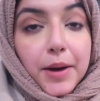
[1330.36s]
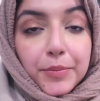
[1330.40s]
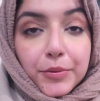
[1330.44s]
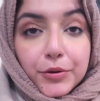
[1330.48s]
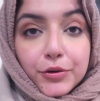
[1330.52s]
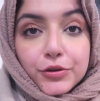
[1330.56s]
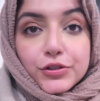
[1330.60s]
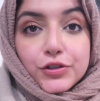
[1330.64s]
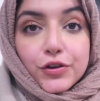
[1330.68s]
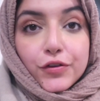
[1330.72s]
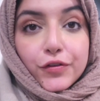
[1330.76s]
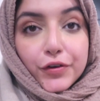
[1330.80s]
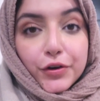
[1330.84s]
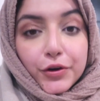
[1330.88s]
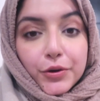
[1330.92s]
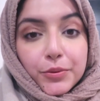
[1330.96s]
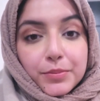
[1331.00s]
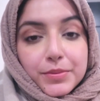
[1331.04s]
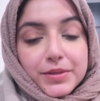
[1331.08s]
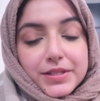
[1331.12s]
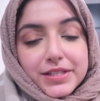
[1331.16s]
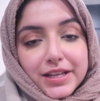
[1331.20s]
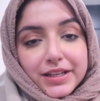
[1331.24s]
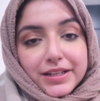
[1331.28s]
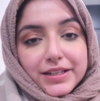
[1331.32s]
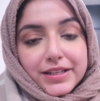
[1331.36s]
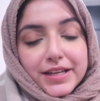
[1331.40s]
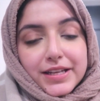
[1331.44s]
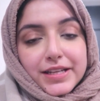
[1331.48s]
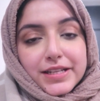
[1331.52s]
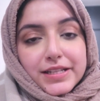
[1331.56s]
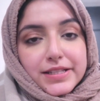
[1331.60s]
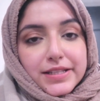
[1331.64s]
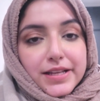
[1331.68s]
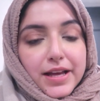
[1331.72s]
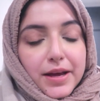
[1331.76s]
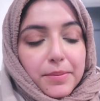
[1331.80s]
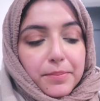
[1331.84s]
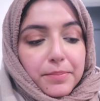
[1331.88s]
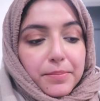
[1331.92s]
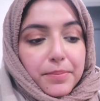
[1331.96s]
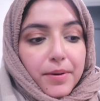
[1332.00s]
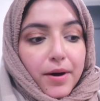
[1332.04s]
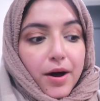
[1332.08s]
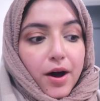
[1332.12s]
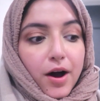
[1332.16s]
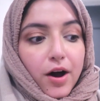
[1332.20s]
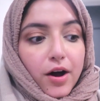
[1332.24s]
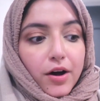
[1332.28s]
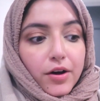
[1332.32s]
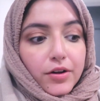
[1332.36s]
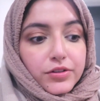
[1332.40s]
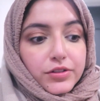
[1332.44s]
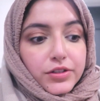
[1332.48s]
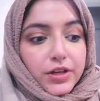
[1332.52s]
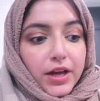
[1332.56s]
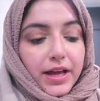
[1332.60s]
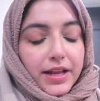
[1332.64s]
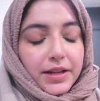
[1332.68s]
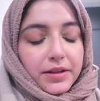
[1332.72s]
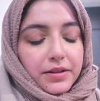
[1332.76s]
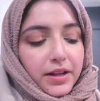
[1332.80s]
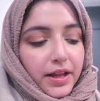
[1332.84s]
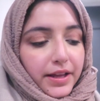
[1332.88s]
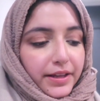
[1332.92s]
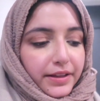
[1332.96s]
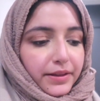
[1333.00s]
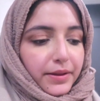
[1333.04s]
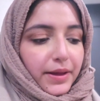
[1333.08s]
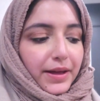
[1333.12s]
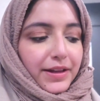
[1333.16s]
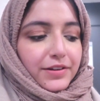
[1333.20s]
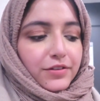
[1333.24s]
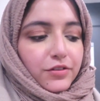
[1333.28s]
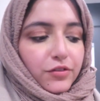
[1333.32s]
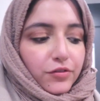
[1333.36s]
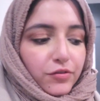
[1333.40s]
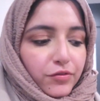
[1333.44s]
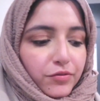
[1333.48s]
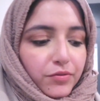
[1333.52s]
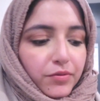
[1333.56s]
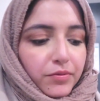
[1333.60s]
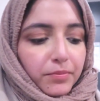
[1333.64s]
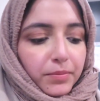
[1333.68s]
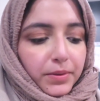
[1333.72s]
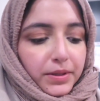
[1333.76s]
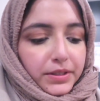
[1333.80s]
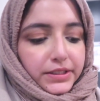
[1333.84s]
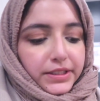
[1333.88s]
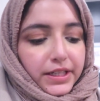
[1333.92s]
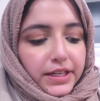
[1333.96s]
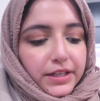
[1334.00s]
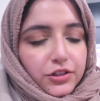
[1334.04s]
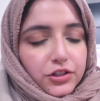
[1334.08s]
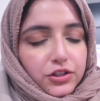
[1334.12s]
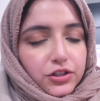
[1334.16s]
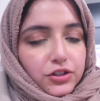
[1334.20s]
I'm going to film Sunday's part and like the end of Monday,